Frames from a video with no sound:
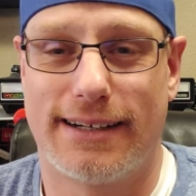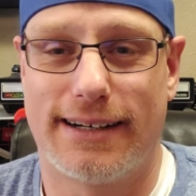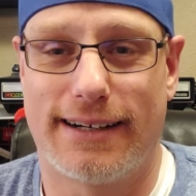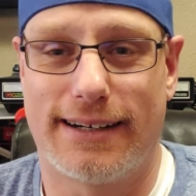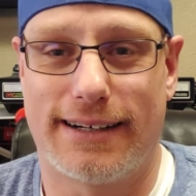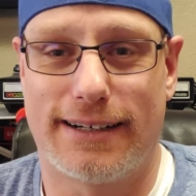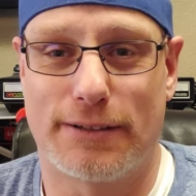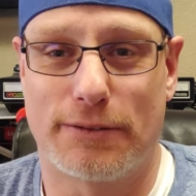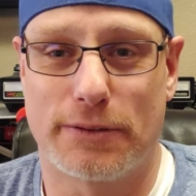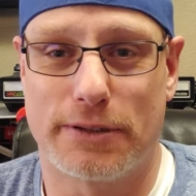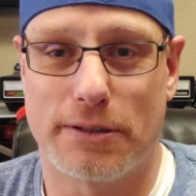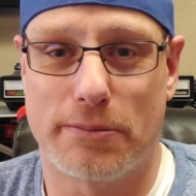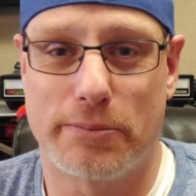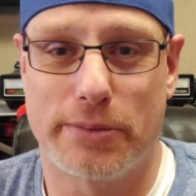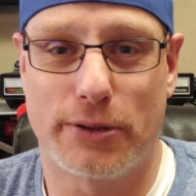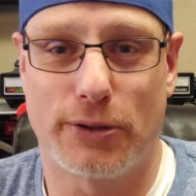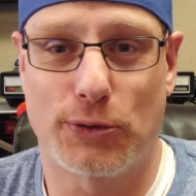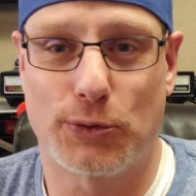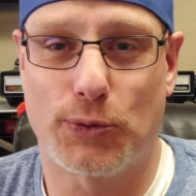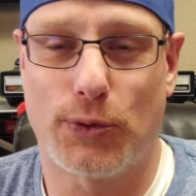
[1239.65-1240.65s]
Uh, with the
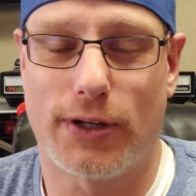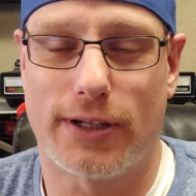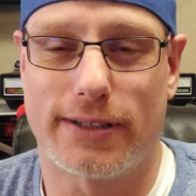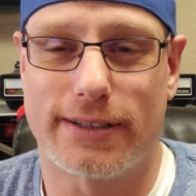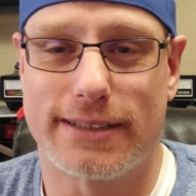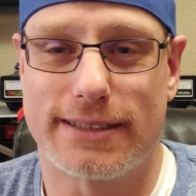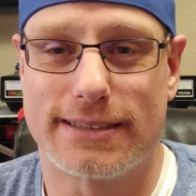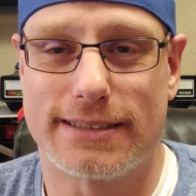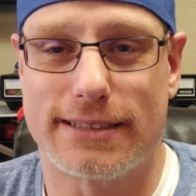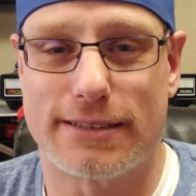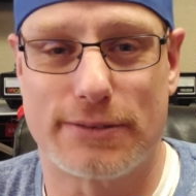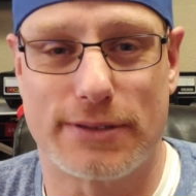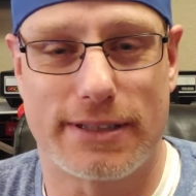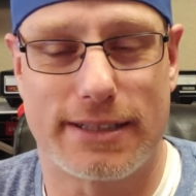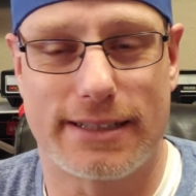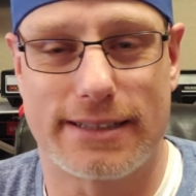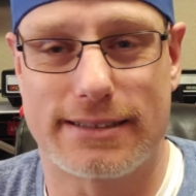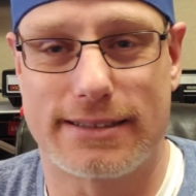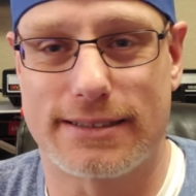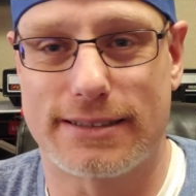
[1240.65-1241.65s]
build qualities and
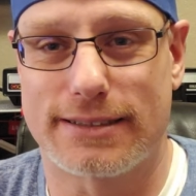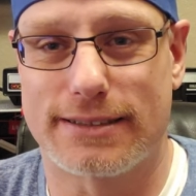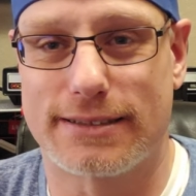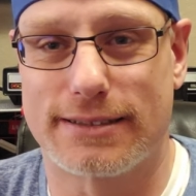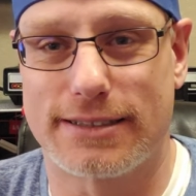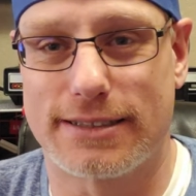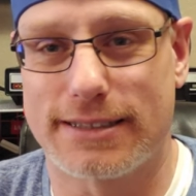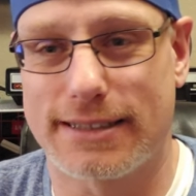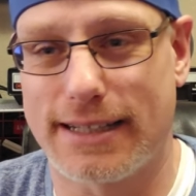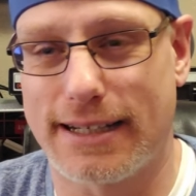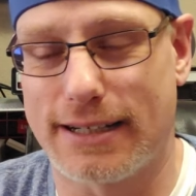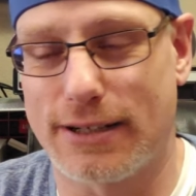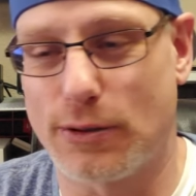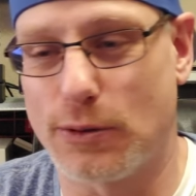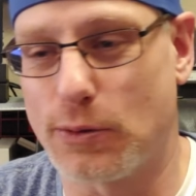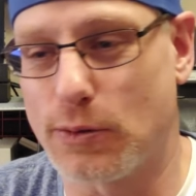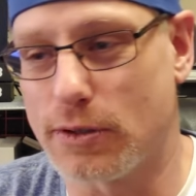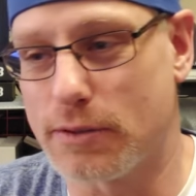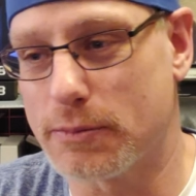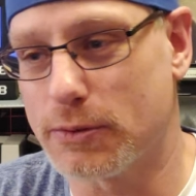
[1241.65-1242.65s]
everything, just just kind of
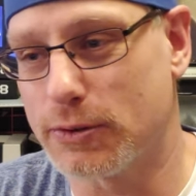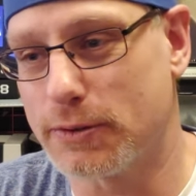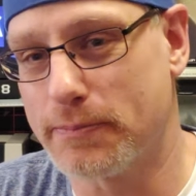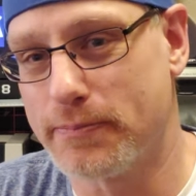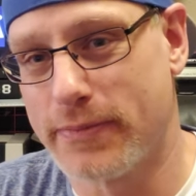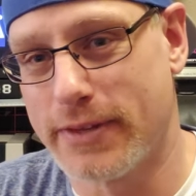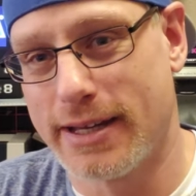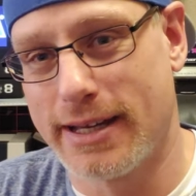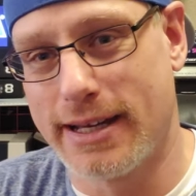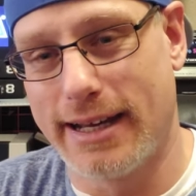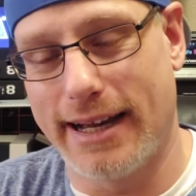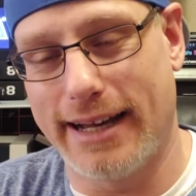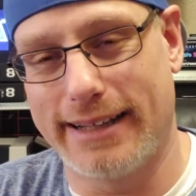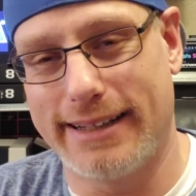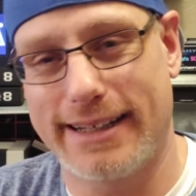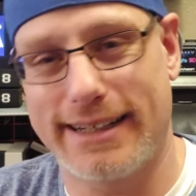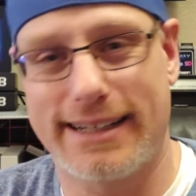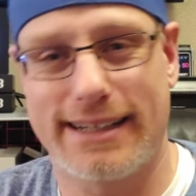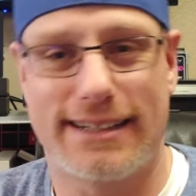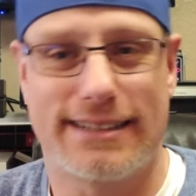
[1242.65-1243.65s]
horrible.
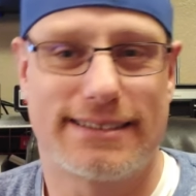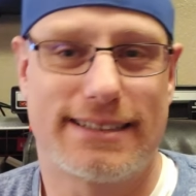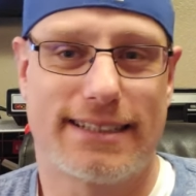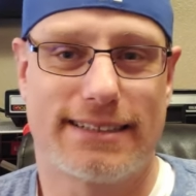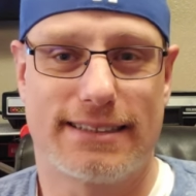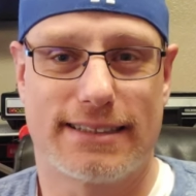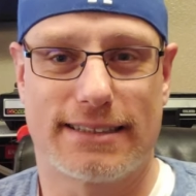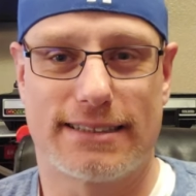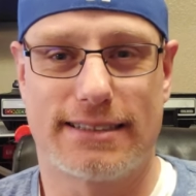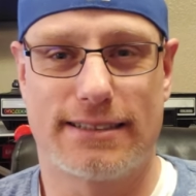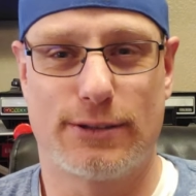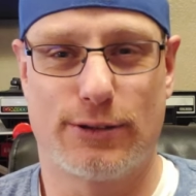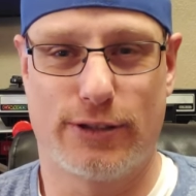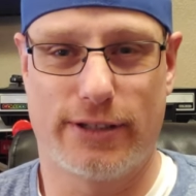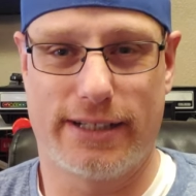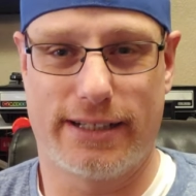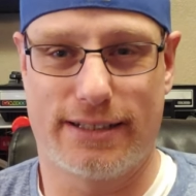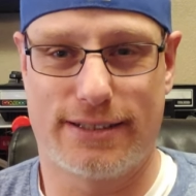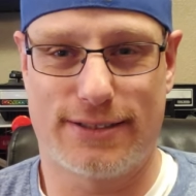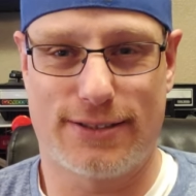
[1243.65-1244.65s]
And that kind of takes us to
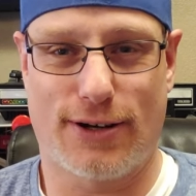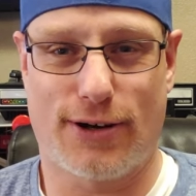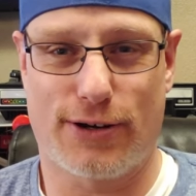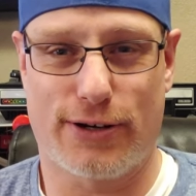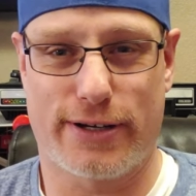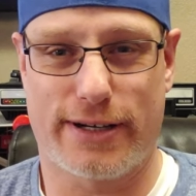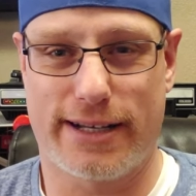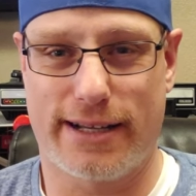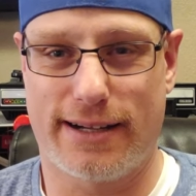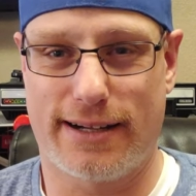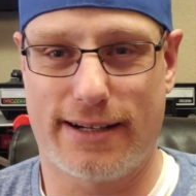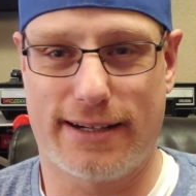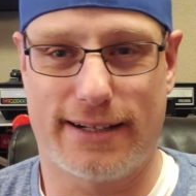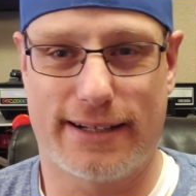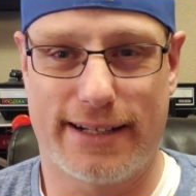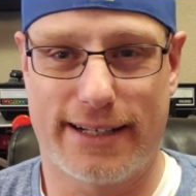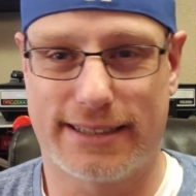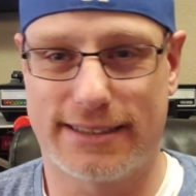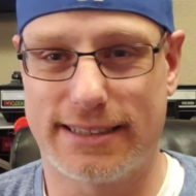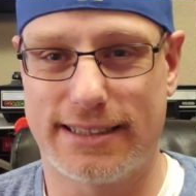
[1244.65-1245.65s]
the Atari uh,
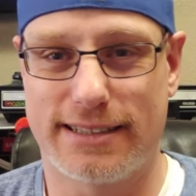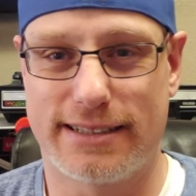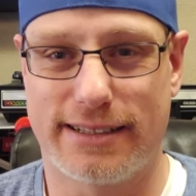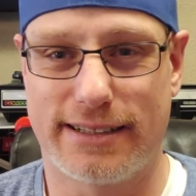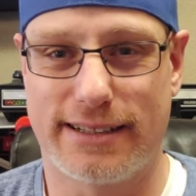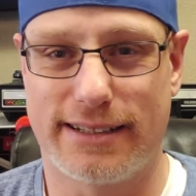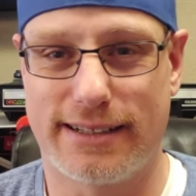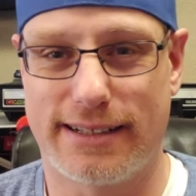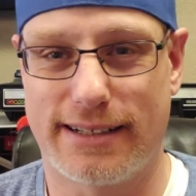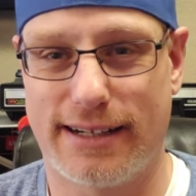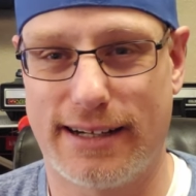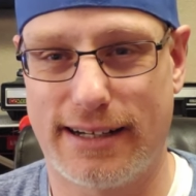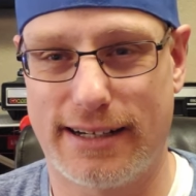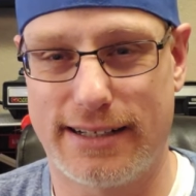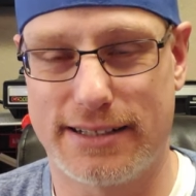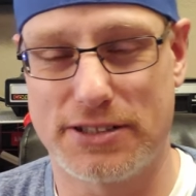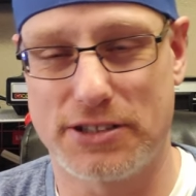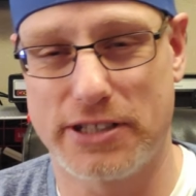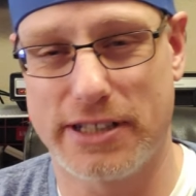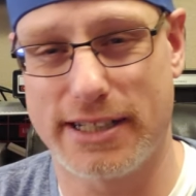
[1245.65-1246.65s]
XE
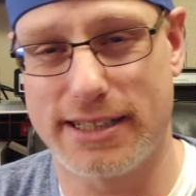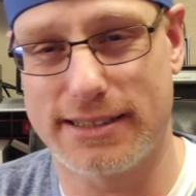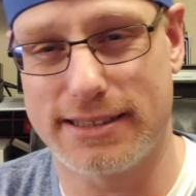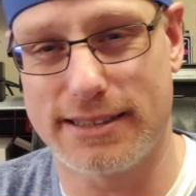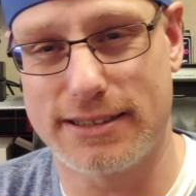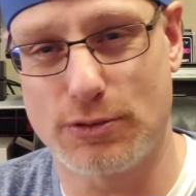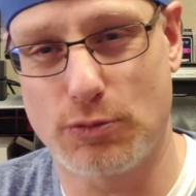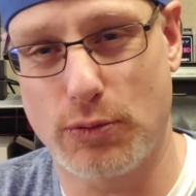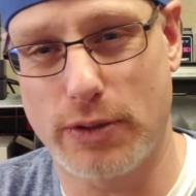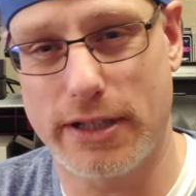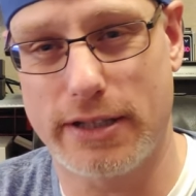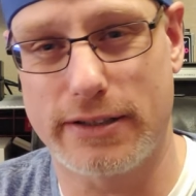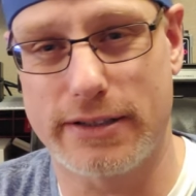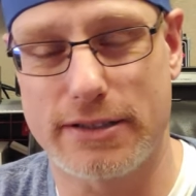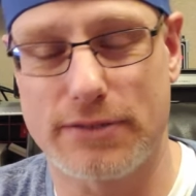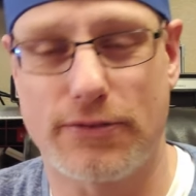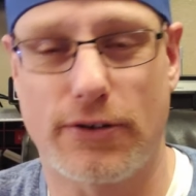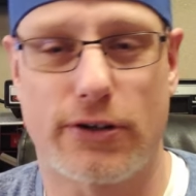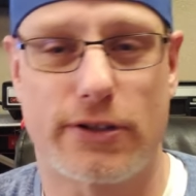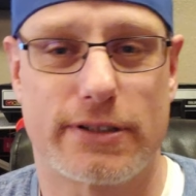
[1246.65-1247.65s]
uh, GS as well,
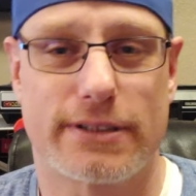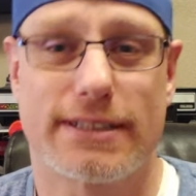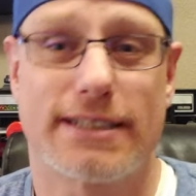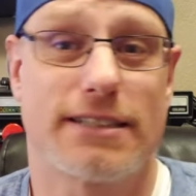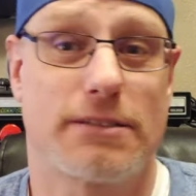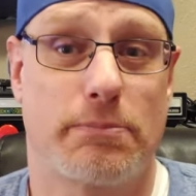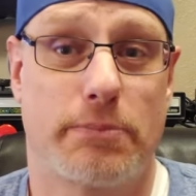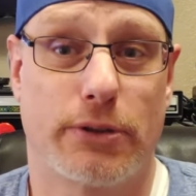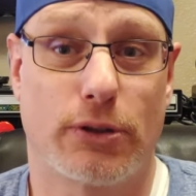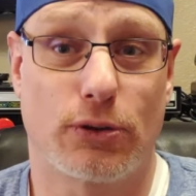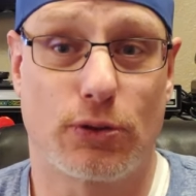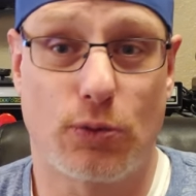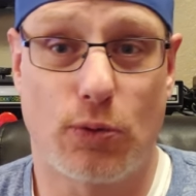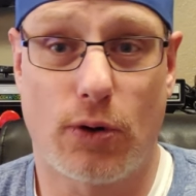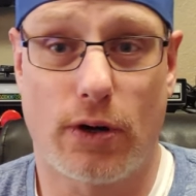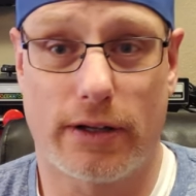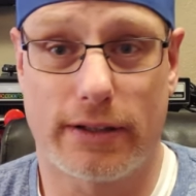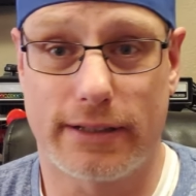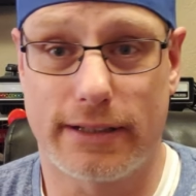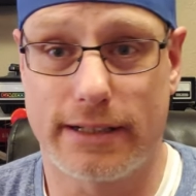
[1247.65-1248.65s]
as far as its build
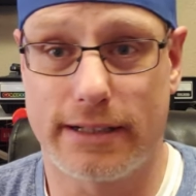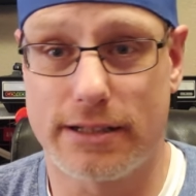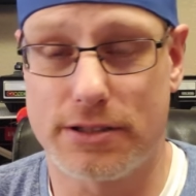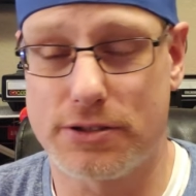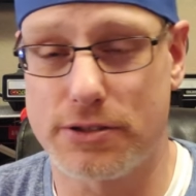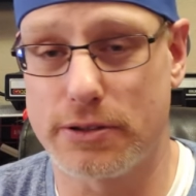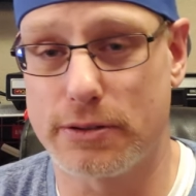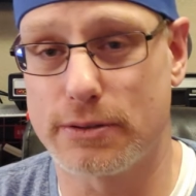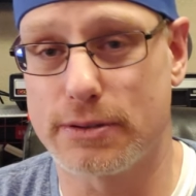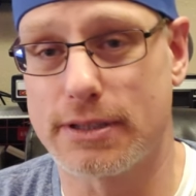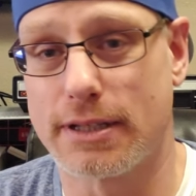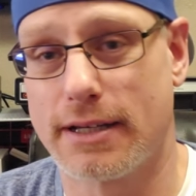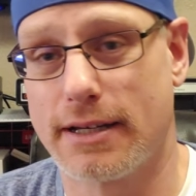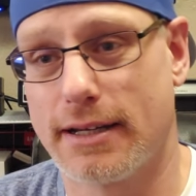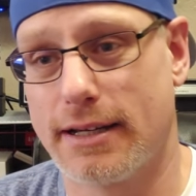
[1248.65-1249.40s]
quality issues.